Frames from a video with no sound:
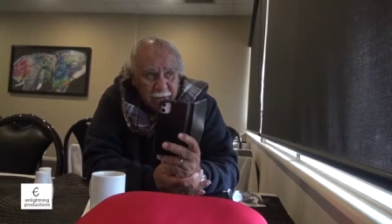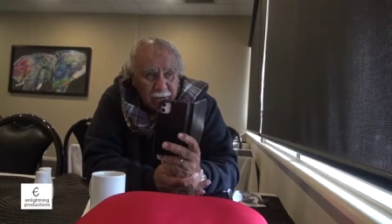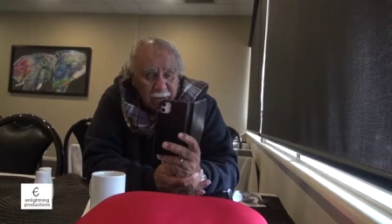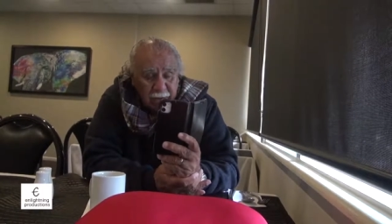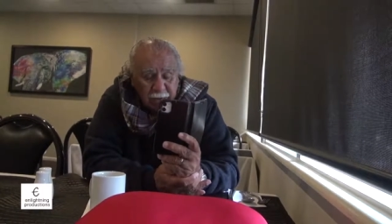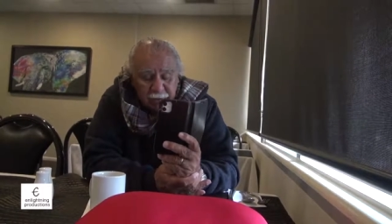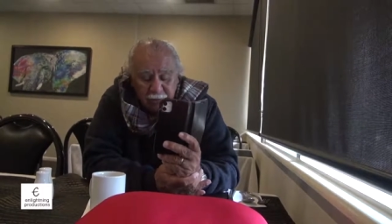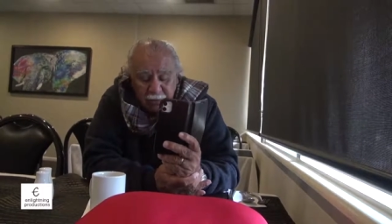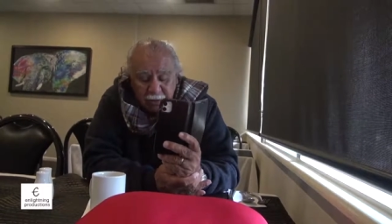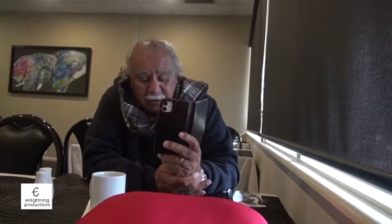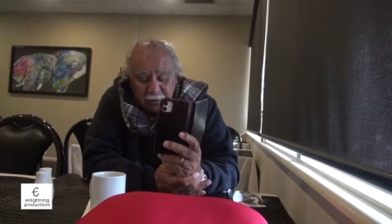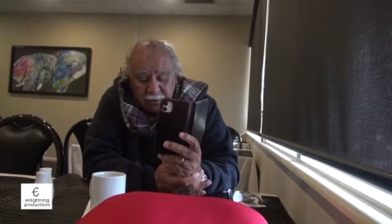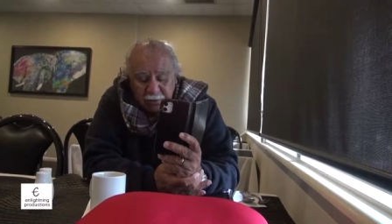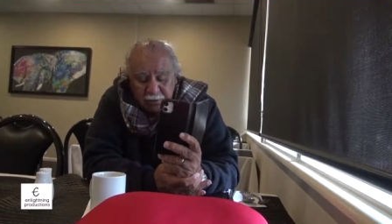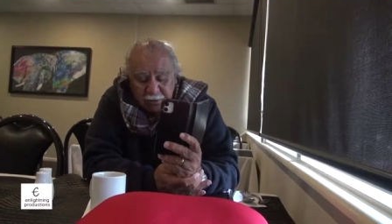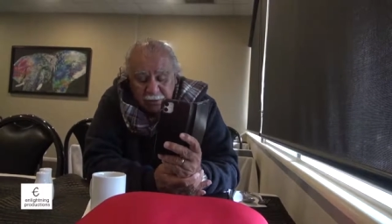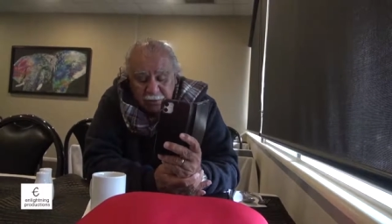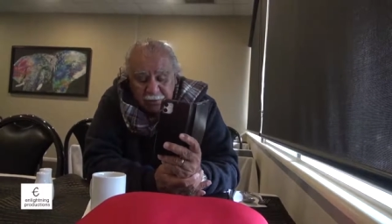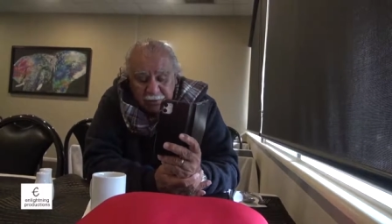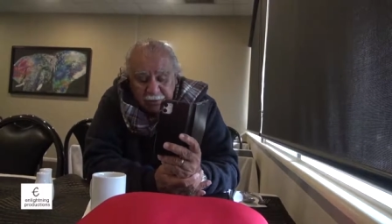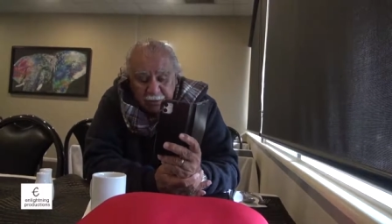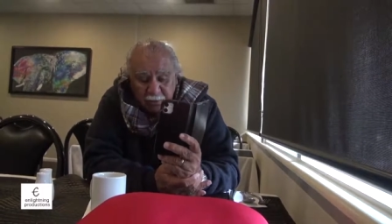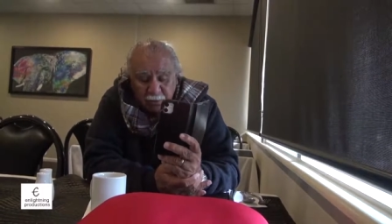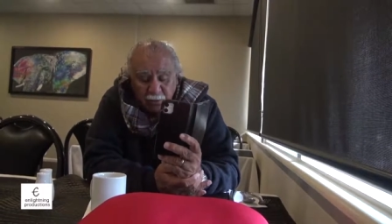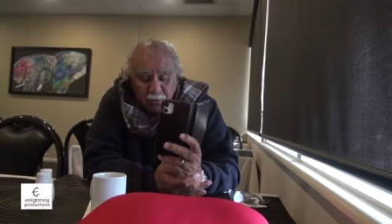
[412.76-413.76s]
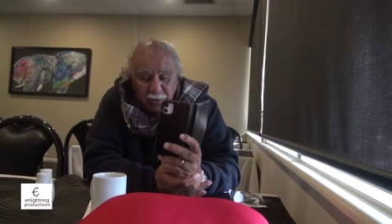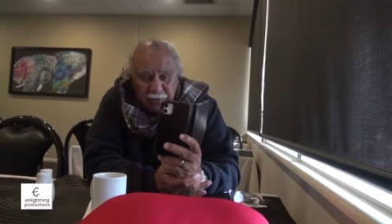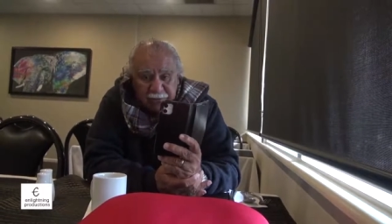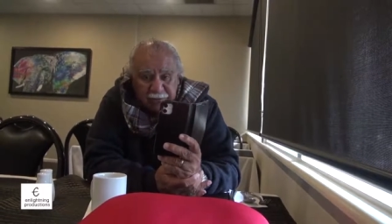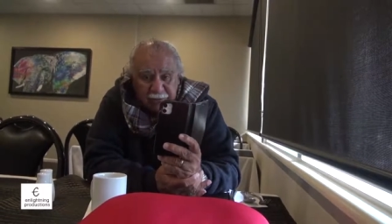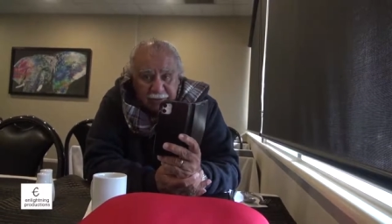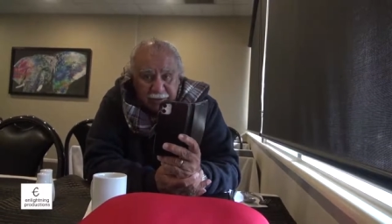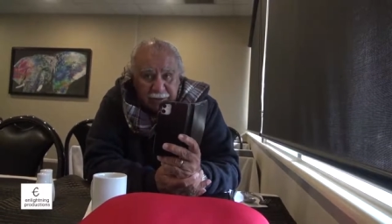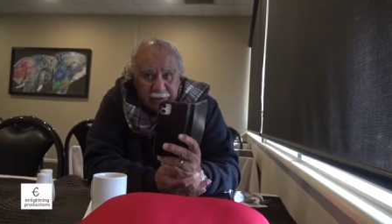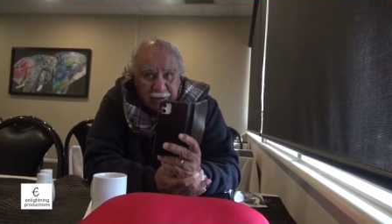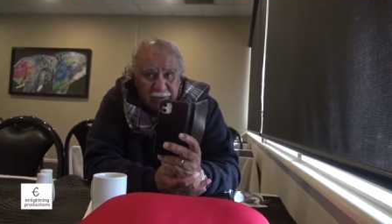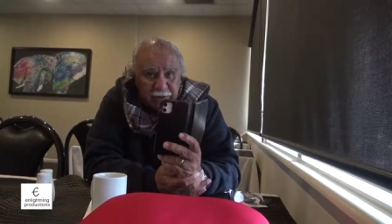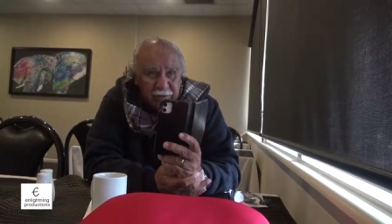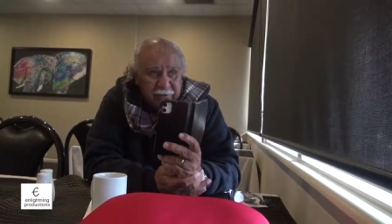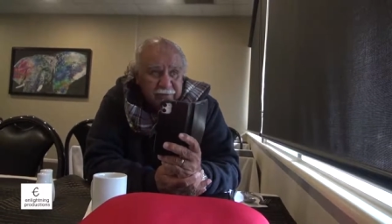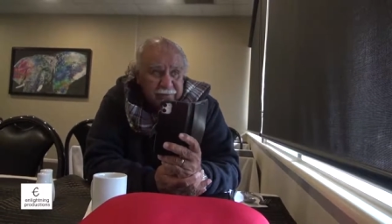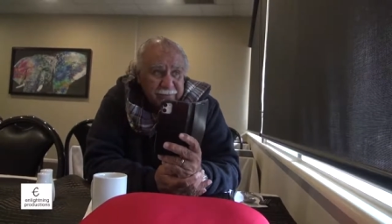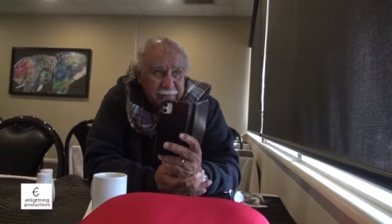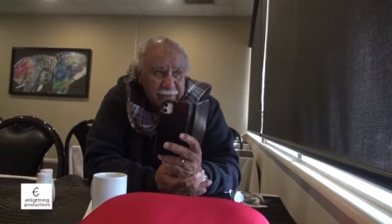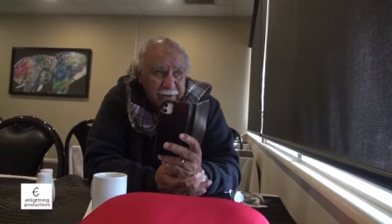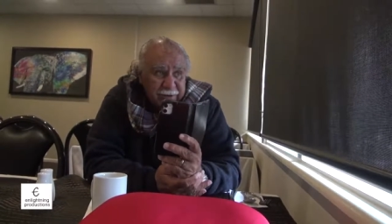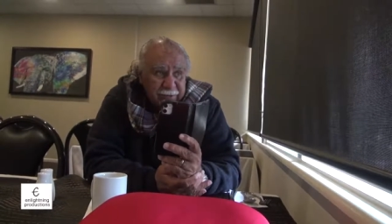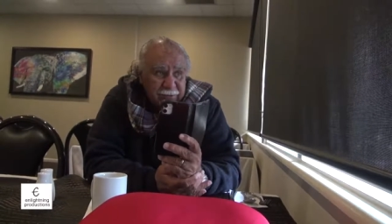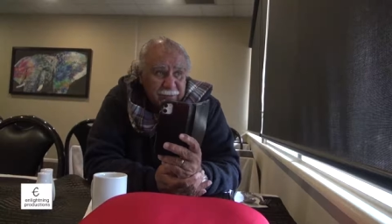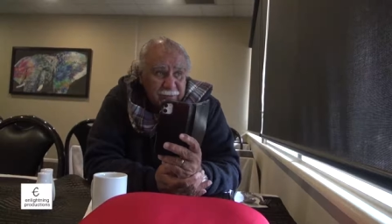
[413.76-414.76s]
And not only that, they were watching hills
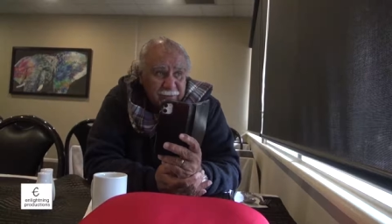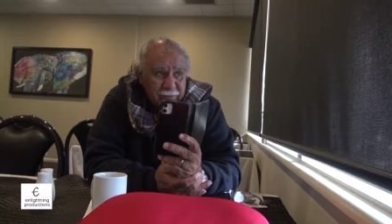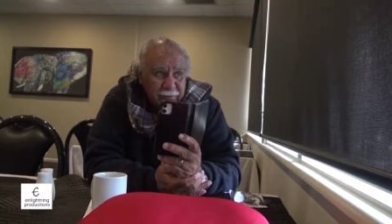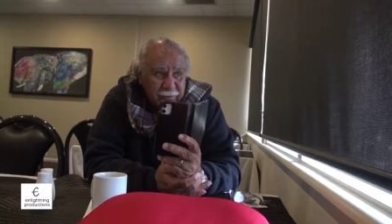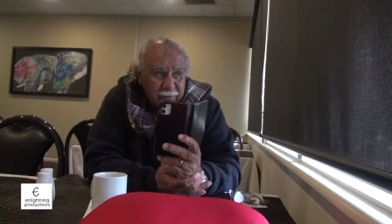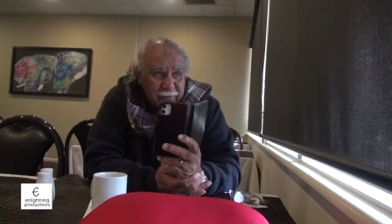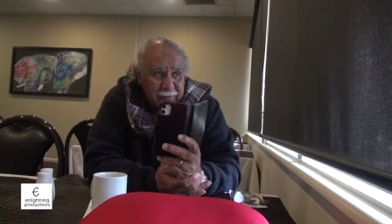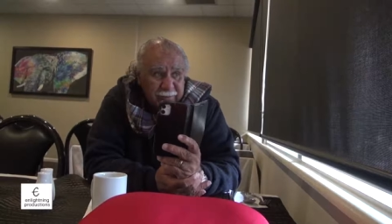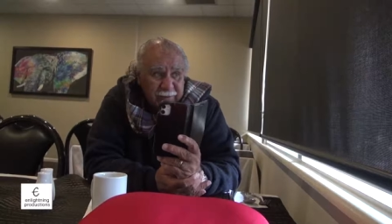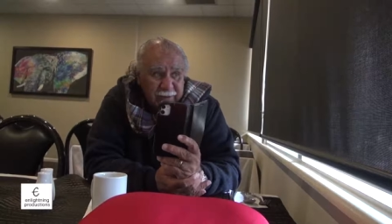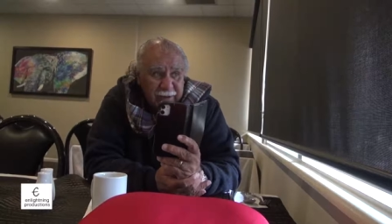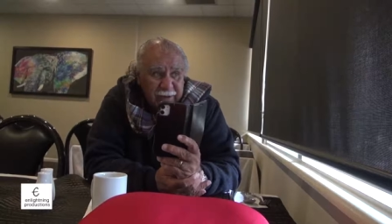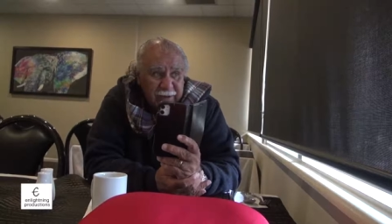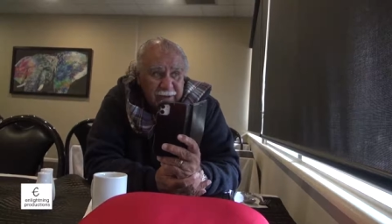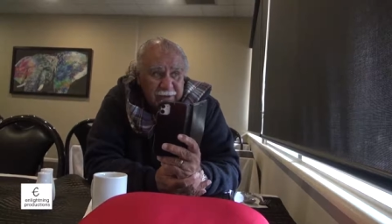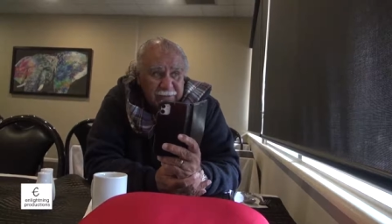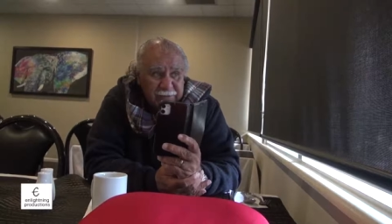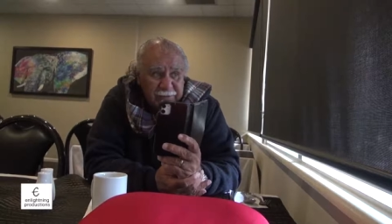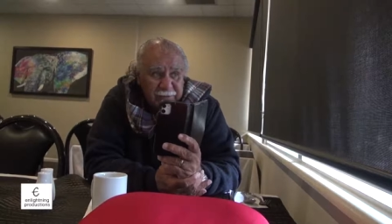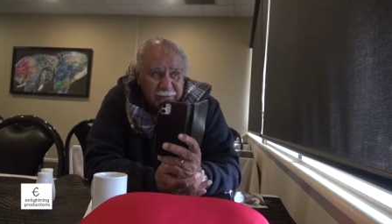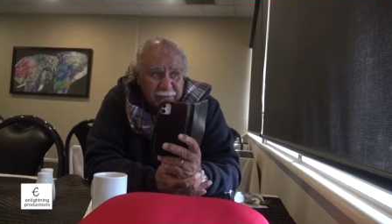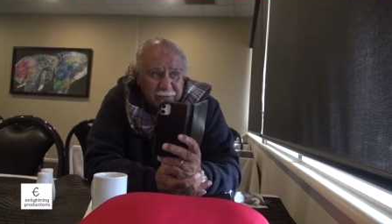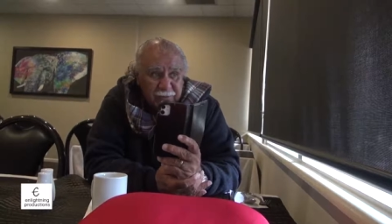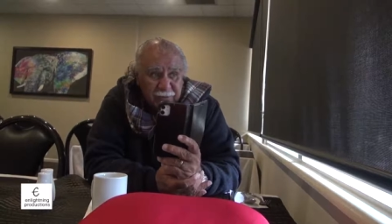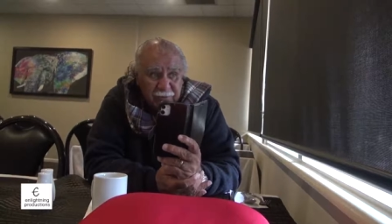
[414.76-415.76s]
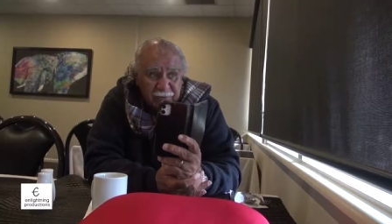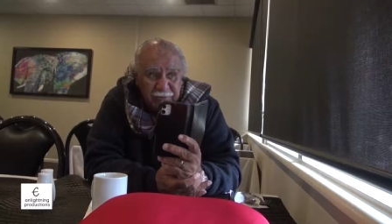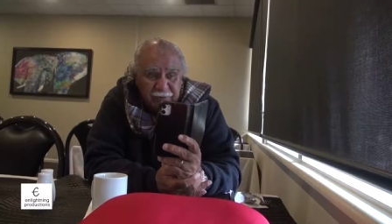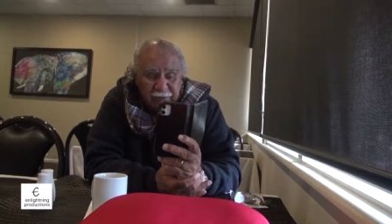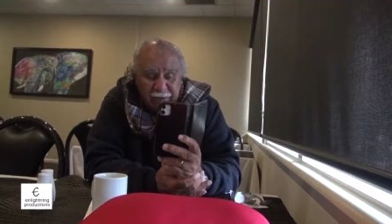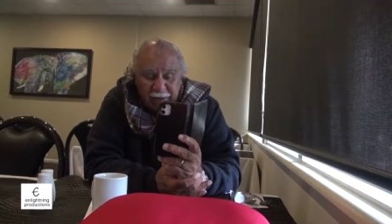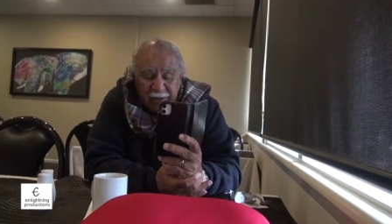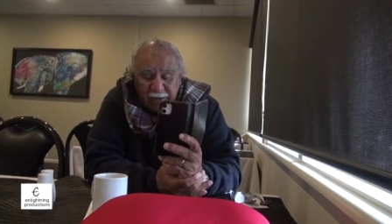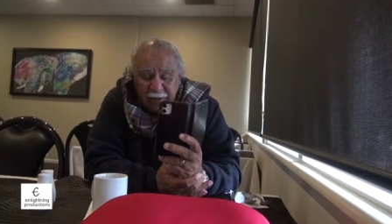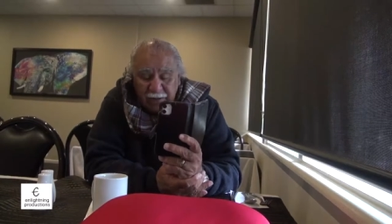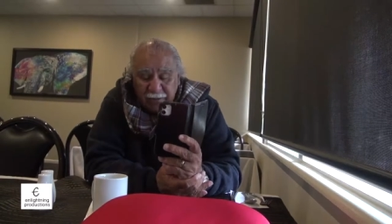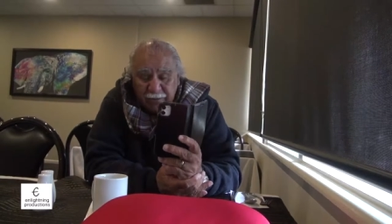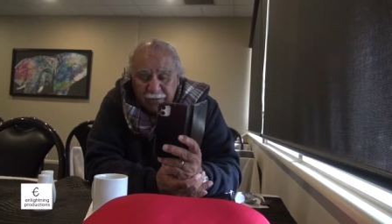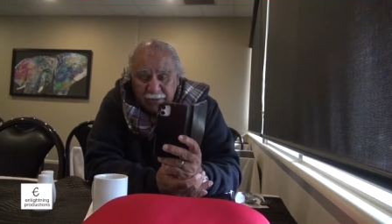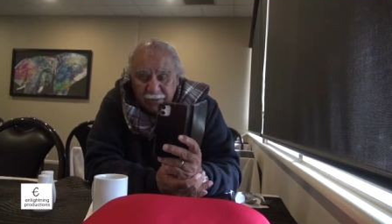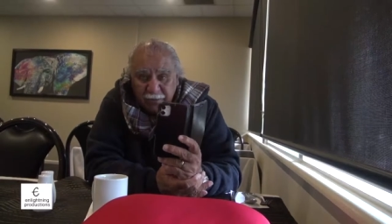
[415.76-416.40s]
being torn apart and torn down,